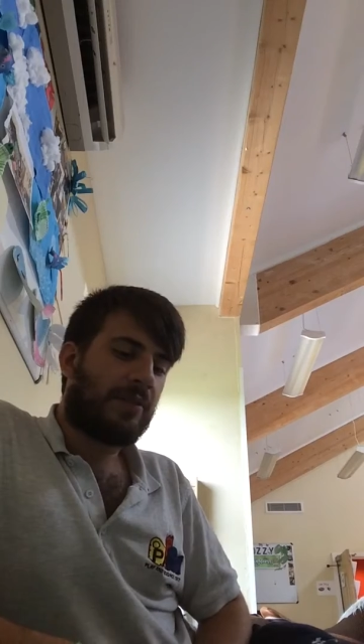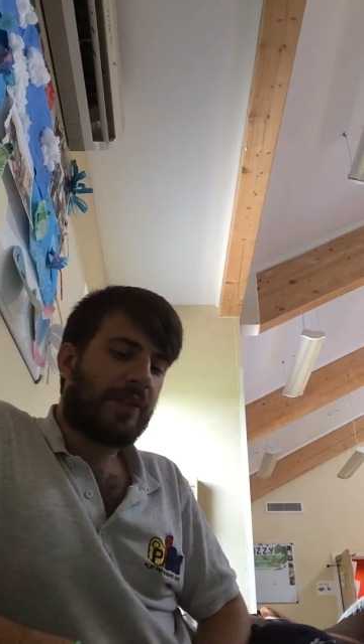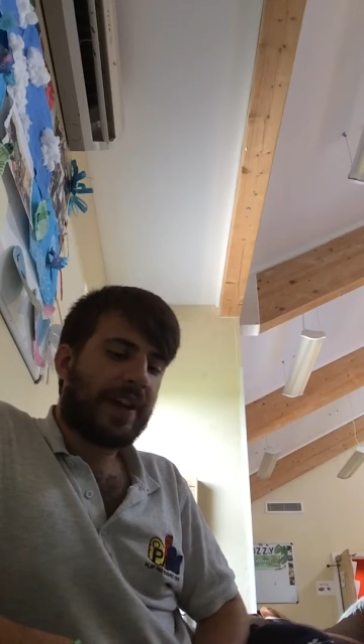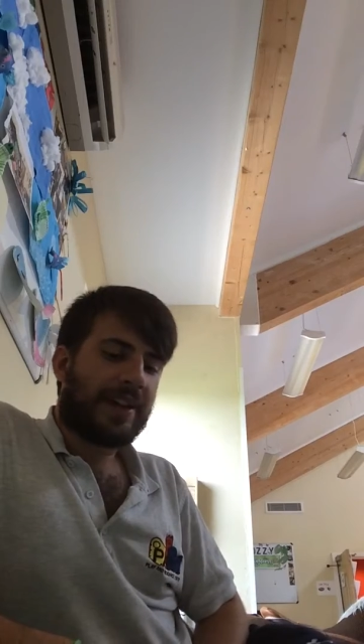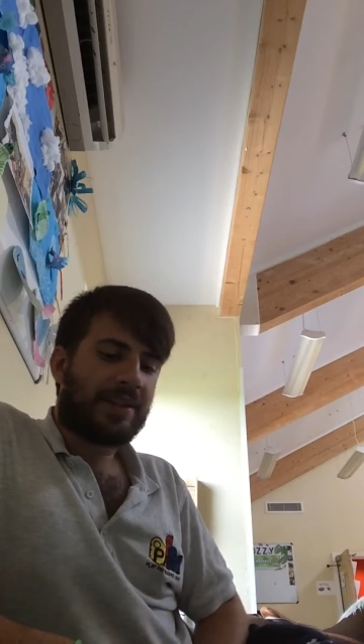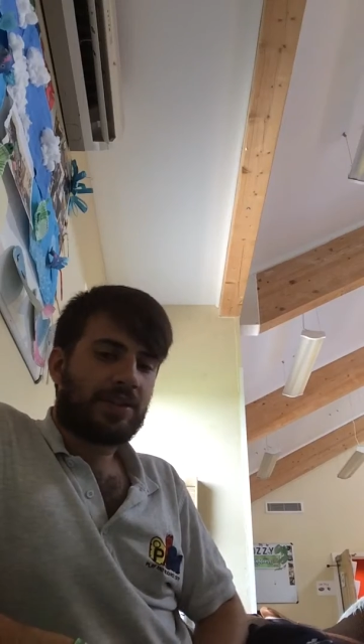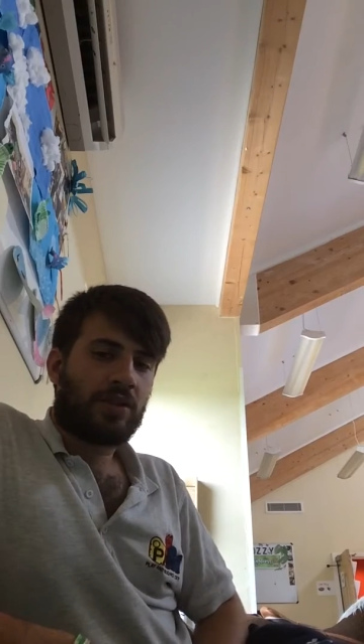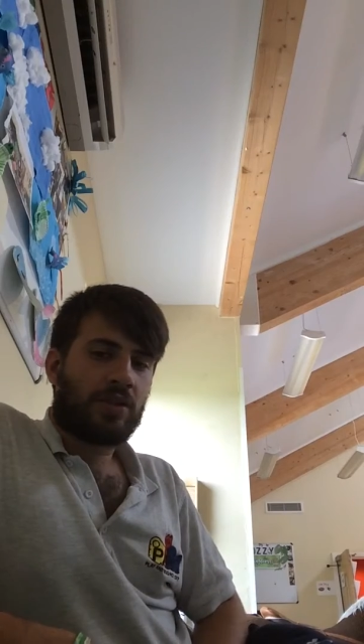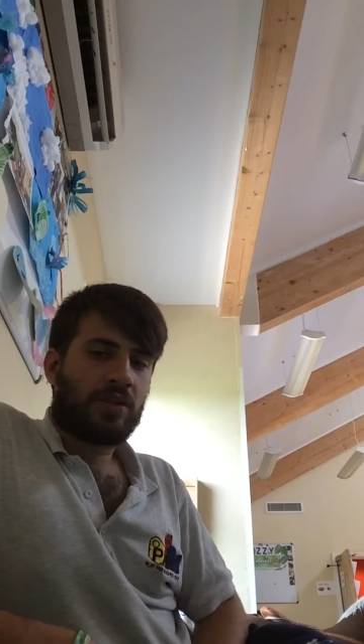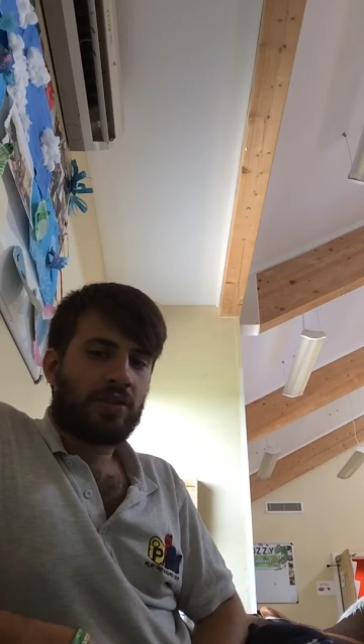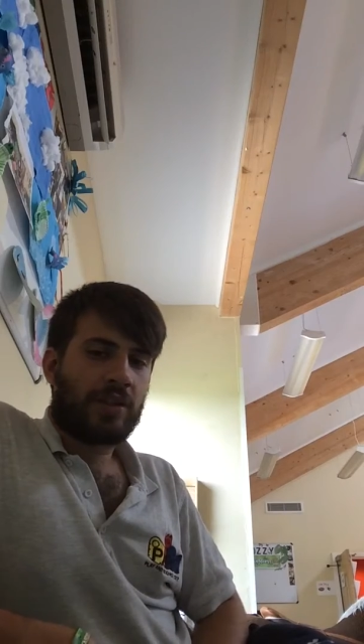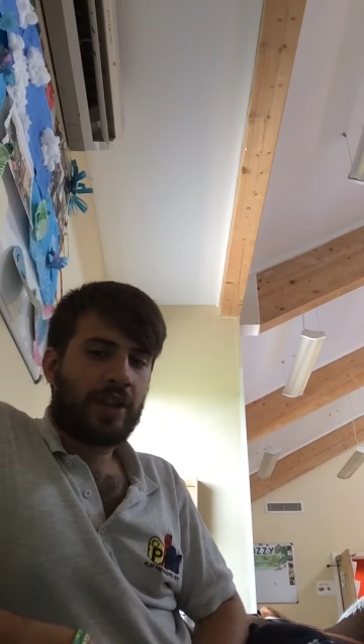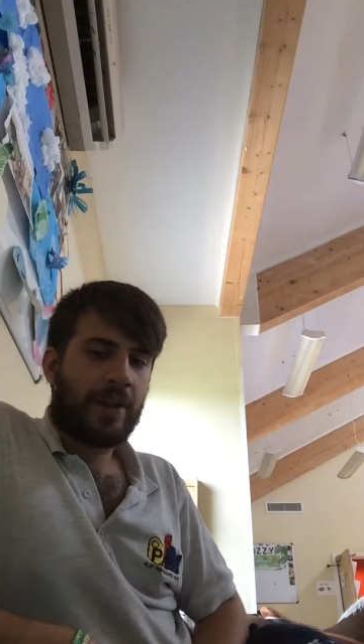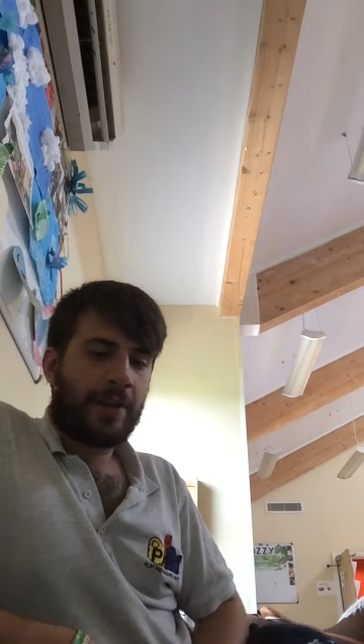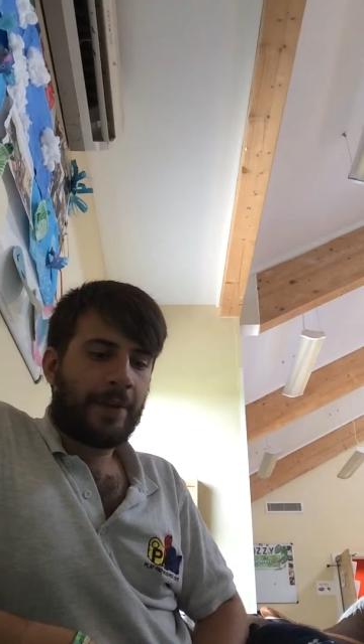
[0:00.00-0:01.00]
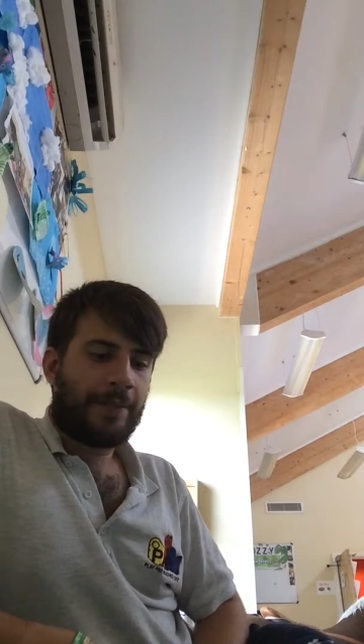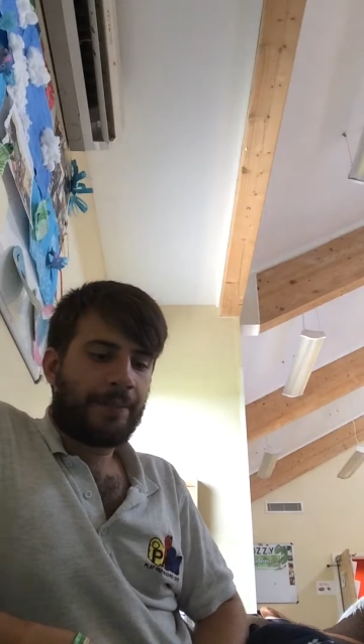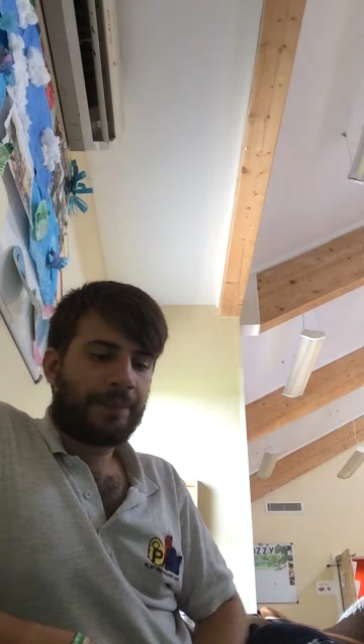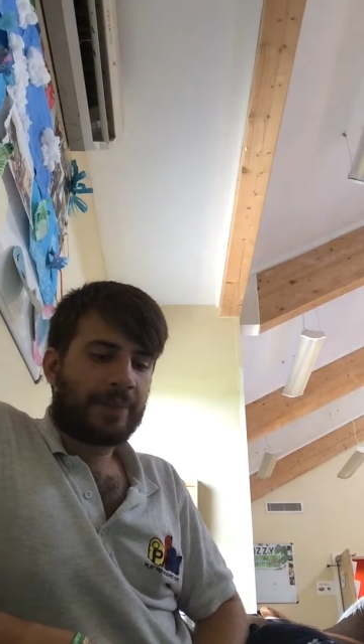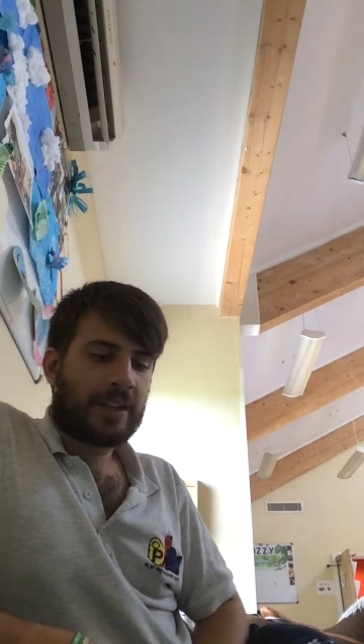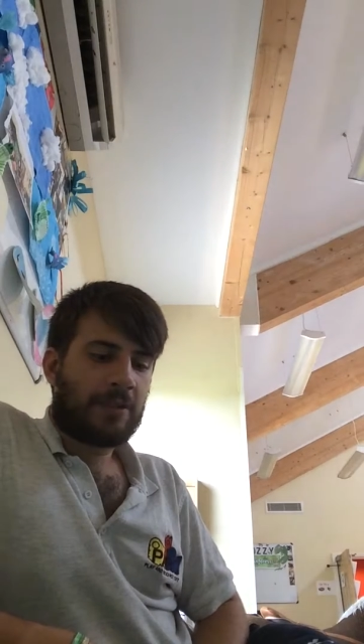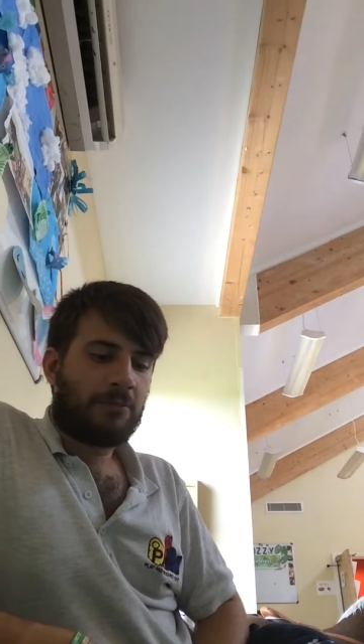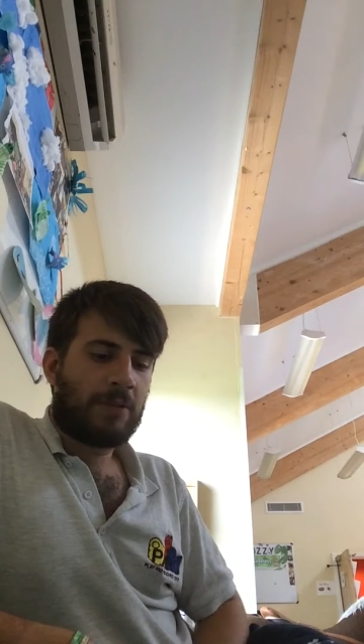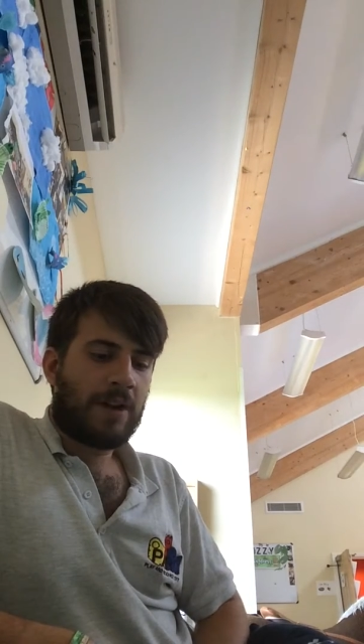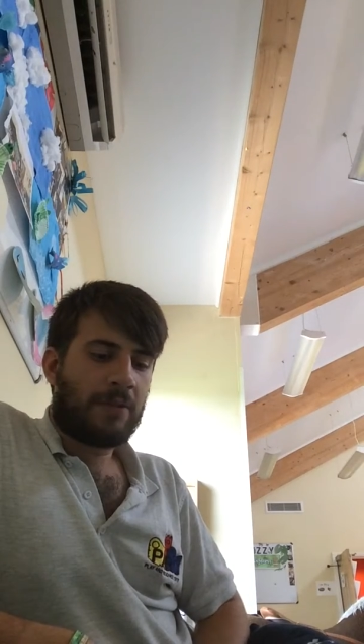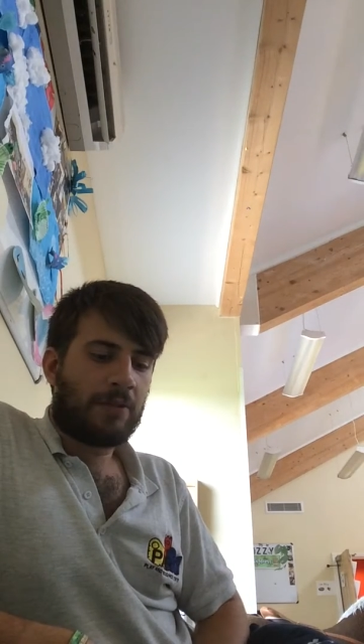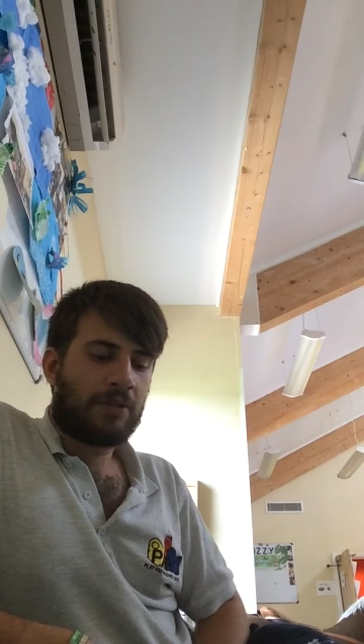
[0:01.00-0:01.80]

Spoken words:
effect on whether